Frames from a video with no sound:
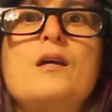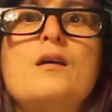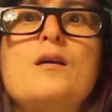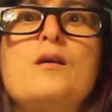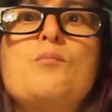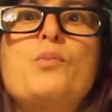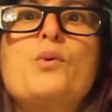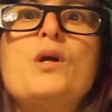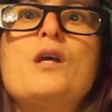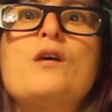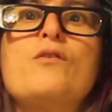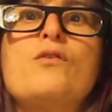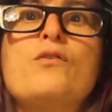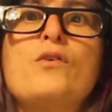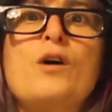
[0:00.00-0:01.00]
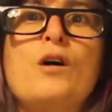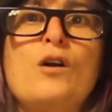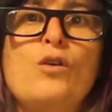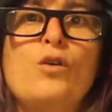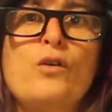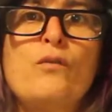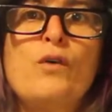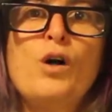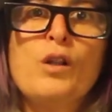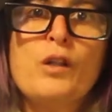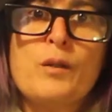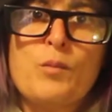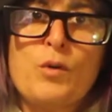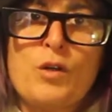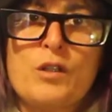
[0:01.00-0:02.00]
In brief, Lord
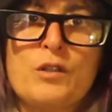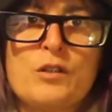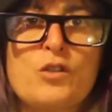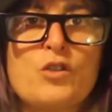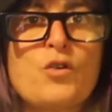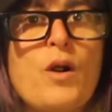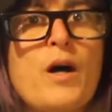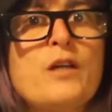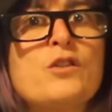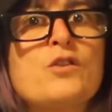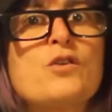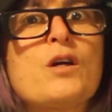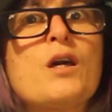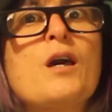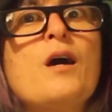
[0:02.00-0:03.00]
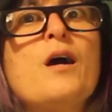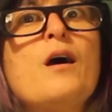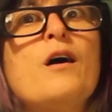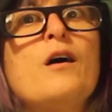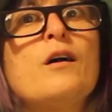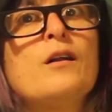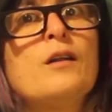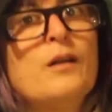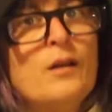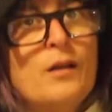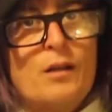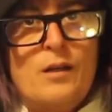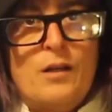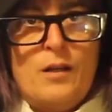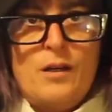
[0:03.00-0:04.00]
Voldemort tried to kill
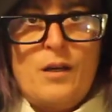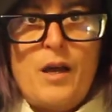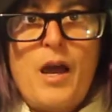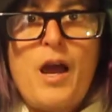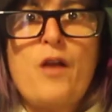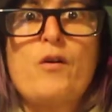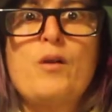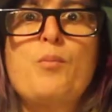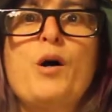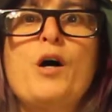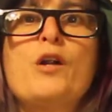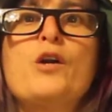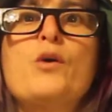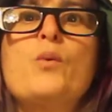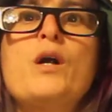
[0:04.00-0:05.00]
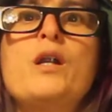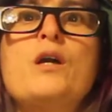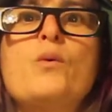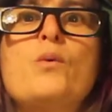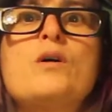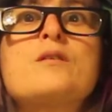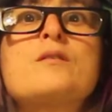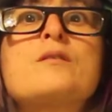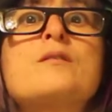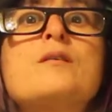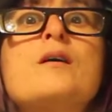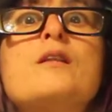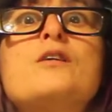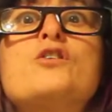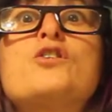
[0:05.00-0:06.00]
Harry Potter when he was
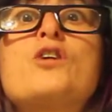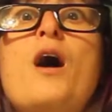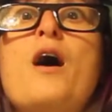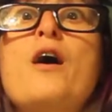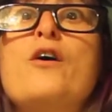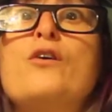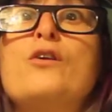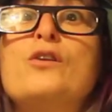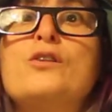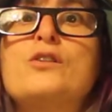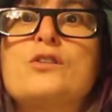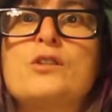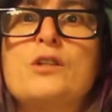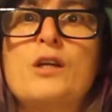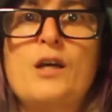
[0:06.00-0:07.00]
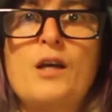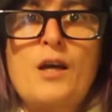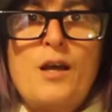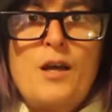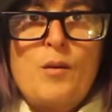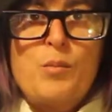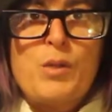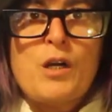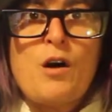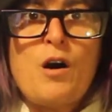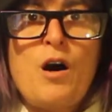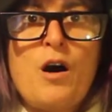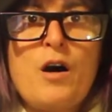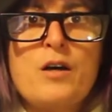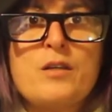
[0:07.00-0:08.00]
still a child
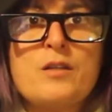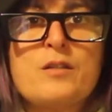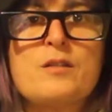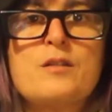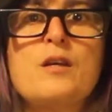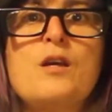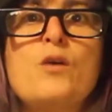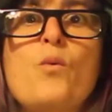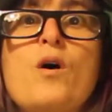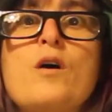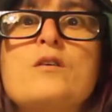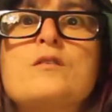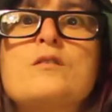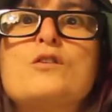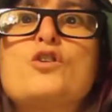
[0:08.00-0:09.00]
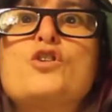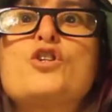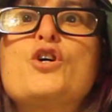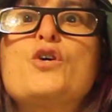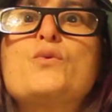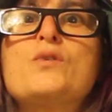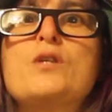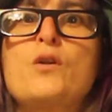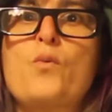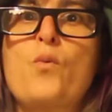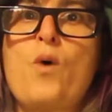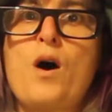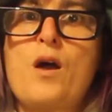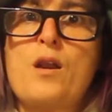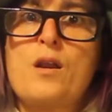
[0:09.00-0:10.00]
because he was the chosen
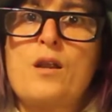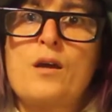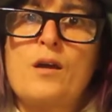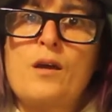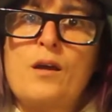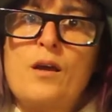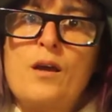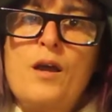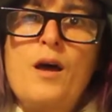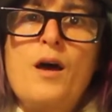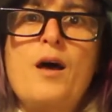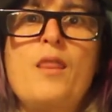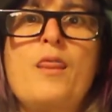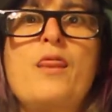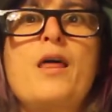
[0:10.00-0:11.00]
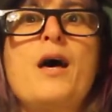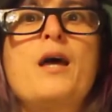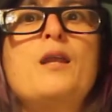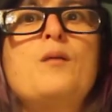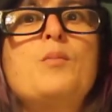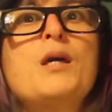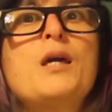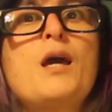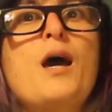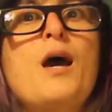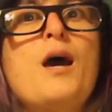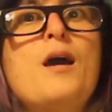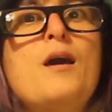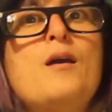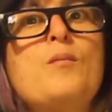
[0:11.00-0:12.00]
one. Then he
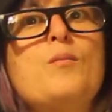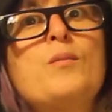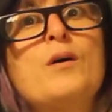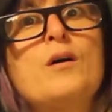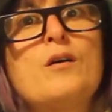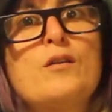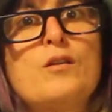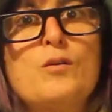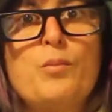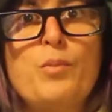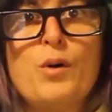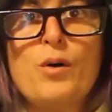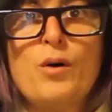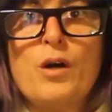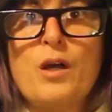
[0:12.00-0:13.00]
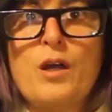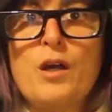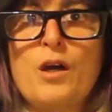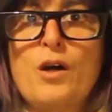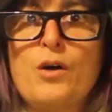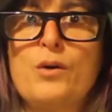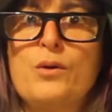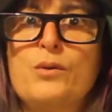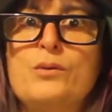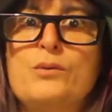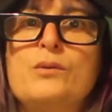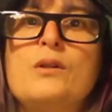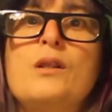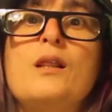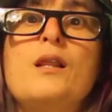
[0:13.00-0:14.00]
became the boy
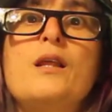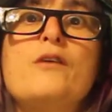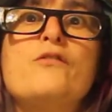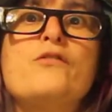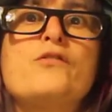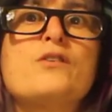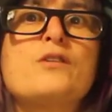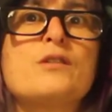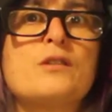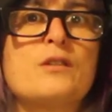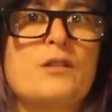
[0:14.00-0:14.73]
who lived.